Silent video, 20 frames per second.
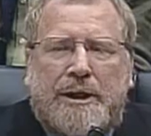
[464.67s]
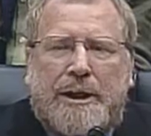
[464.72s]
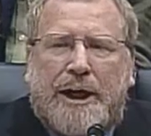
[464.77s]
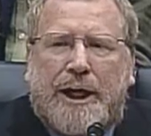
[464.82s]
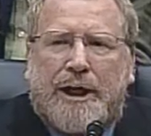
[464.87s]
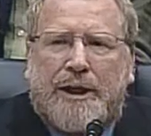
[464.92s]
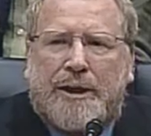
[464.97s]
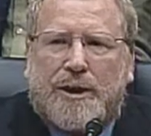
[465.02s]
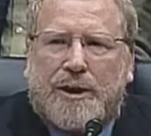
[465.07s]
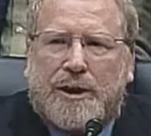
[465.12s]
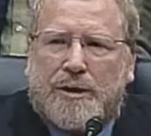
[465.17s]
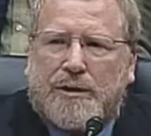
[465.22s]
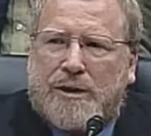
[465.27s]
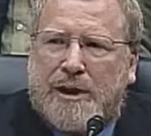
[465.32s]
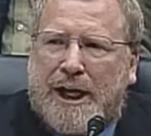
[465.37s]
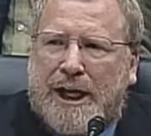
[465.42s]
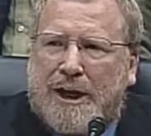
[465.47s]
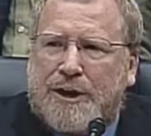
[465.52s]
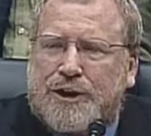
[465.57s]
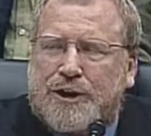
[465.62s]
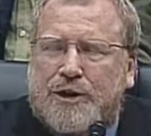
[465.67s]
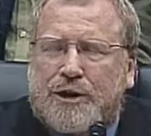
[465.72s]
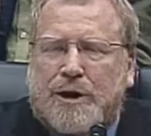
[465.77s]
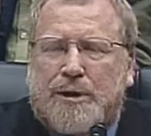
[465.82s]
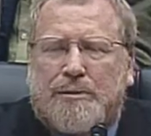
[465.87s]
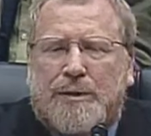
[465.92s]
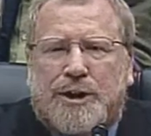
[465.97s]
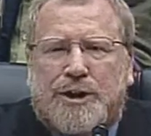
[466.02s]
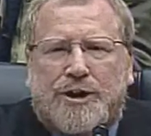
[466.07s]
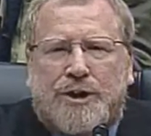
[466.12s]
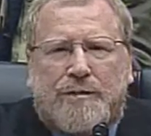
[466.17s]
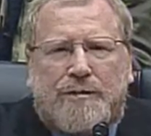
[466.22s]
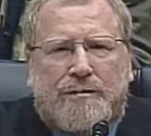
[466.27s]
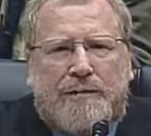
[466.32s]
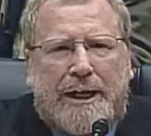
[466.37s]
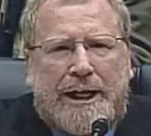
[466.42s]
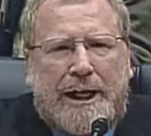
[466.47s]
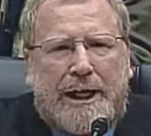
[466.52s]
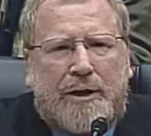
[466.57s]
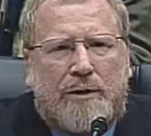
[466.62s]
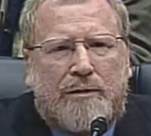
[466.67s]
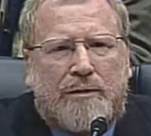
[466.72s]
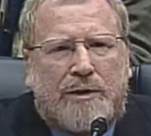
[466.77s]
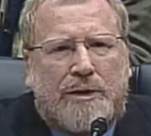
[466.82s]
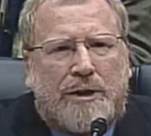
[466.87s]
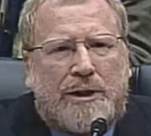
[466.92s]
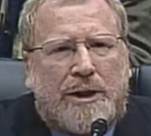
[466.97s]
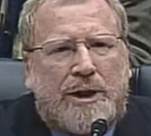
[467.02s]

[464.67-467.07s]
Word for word: and the National Commission found